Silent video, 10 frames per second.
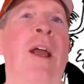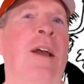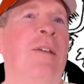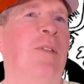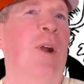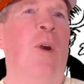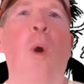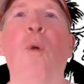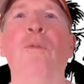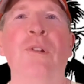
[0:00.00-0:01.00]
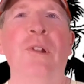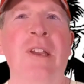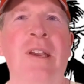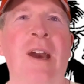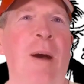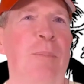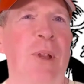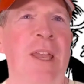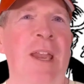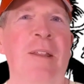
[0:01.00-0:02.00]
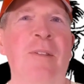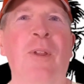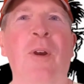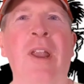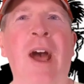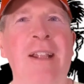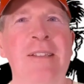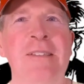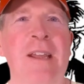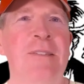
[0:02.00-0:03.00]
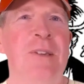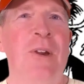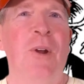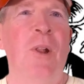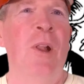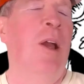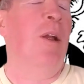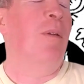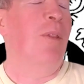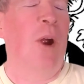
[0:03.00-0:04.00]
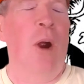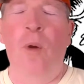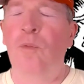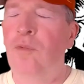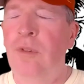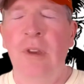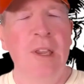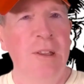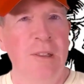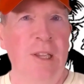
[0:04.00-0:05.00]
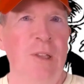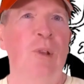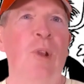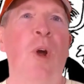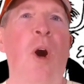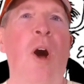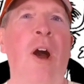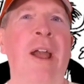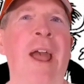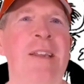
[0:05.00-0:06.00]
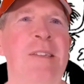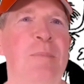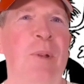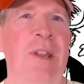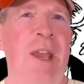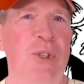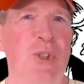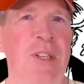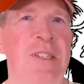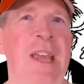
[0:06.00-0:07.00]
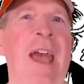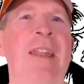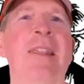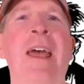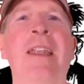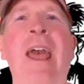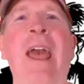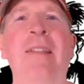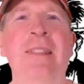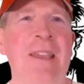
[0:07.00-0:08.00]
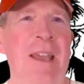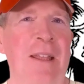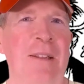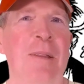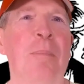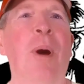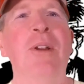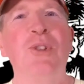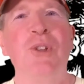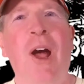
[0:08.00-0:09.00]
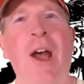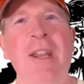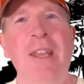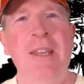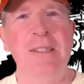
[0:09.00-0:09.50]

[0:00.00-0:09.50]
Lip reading: They're overly complicated, they're nonsensical, there are really long explanations, and then at the end, the punchline is